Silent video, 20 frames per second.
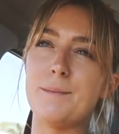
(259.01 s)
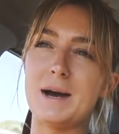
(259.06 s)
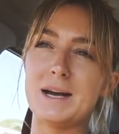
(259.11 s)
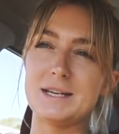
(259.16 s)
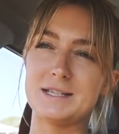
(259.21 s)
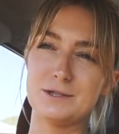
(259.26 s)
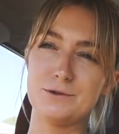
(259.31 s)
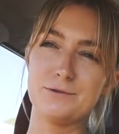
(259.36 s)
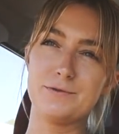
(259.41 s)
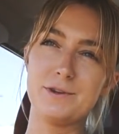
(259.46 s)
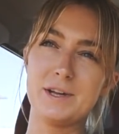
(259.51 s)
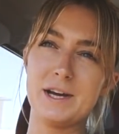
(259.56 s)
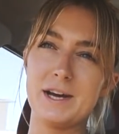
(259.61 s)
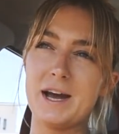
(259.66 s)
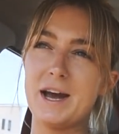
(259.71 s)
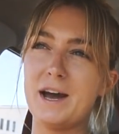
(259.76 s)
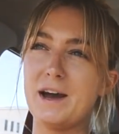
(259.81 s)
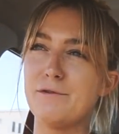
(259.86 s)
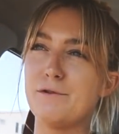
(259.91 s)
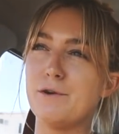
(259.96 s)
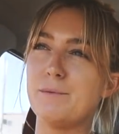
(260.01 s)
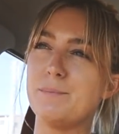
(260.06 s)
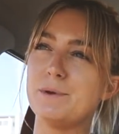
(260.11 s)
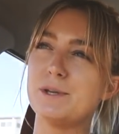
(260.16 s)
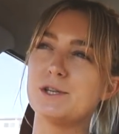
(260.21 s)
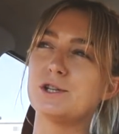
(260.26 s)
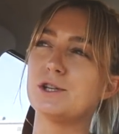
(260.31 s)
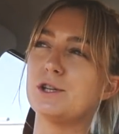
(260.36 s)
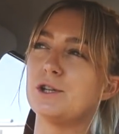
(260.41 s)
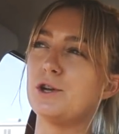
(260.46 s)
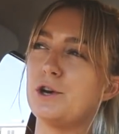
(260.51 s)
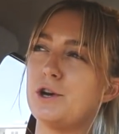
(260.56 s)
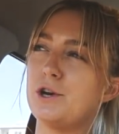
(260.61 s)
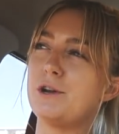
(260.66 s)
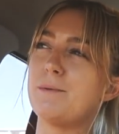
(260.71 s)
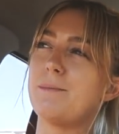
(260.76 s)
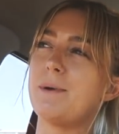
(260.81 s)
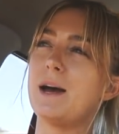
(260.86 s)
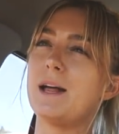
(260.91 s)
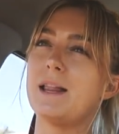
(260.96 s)
I still feel like I have a bit to
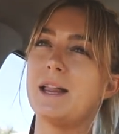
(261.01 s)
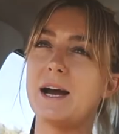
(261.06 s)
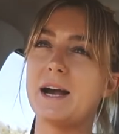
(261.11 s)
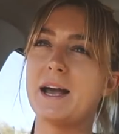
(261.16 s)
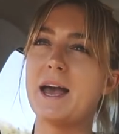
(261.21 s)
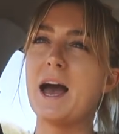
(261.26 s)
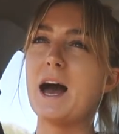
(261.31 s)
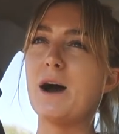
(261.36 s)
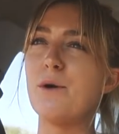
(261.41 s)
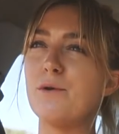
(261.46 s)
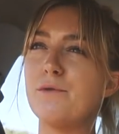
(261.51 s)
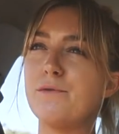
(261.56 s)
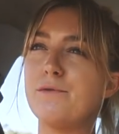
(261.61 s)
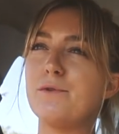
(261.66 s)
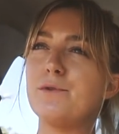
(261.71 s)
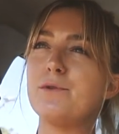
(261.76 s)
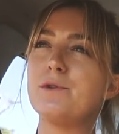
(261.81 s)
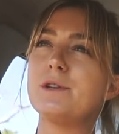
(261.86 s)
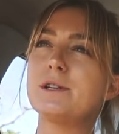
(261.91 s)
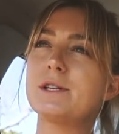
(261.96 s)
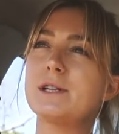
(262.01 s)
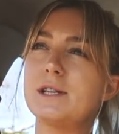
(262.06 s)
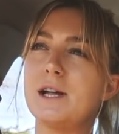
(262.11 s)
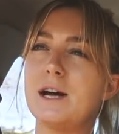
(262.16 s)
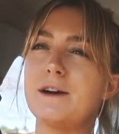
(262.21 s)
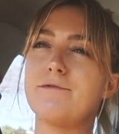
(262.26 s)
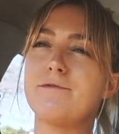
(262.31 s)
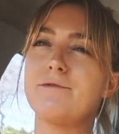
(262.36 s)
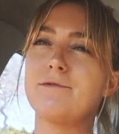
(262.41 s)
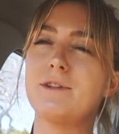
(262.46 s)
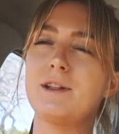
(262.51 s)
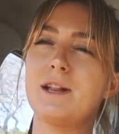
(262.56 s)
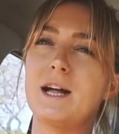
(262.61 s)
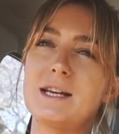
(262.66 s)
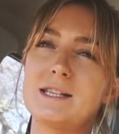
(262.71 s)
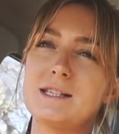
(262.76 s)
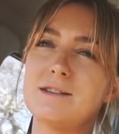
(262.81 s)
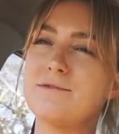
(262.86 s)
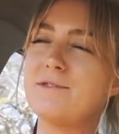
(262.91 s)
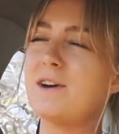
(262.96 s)
learn about like how a food is
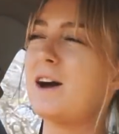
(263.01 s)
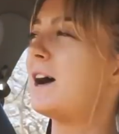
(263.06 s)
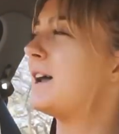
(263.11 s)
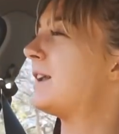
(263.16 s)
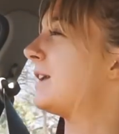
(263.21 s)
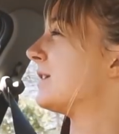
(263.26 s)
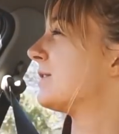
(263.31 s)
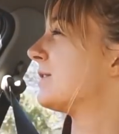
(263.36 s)
classified